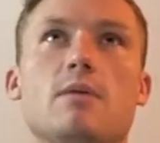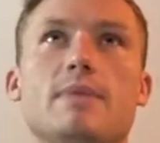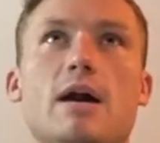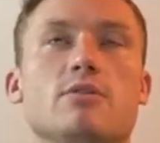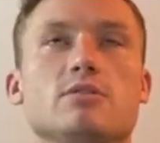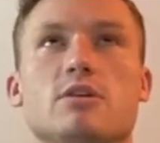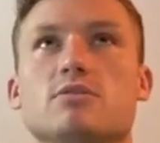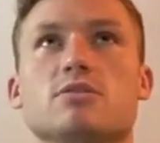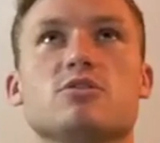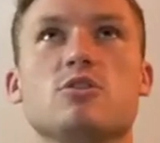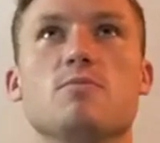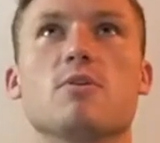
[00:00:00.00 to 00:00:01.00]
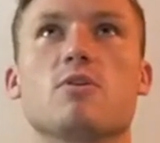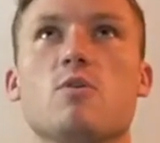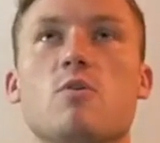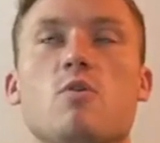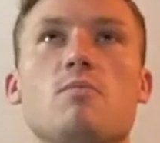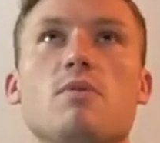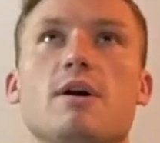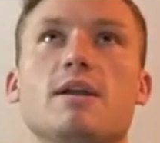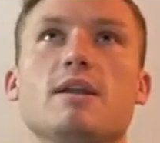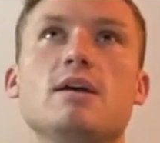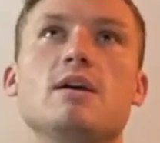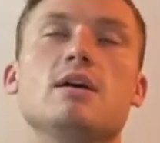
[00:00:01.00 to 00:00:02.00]
that was also super cool. But
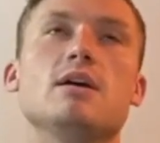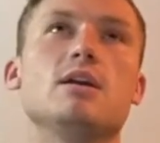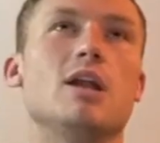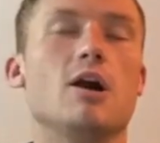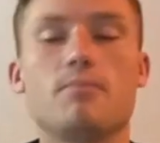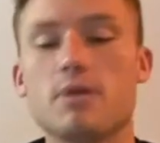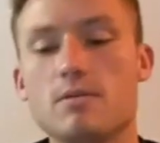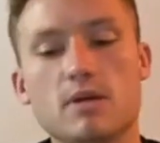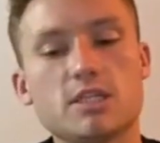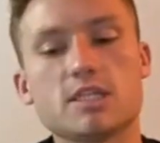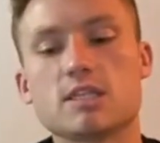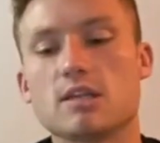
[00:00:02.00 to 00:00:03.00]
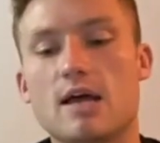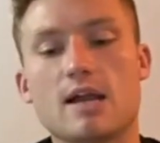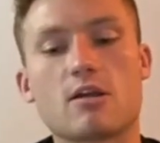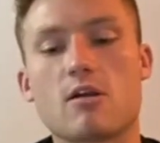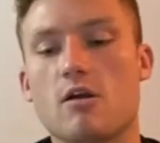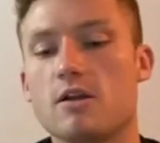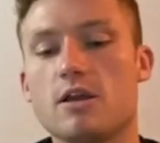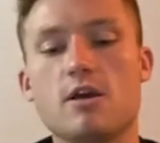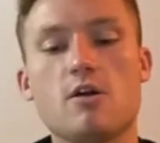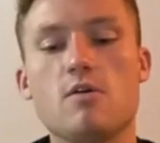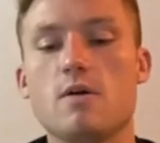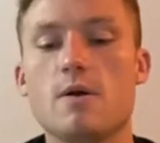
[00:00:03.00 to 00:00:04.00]
pretty much just a lot of
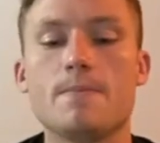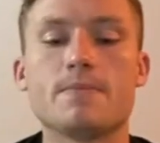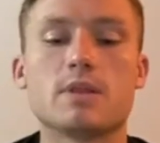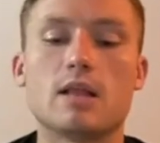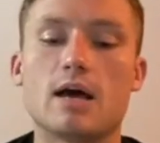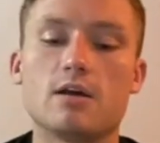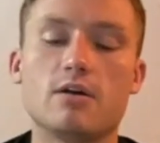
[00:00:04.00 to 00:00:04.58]
cardio, a lot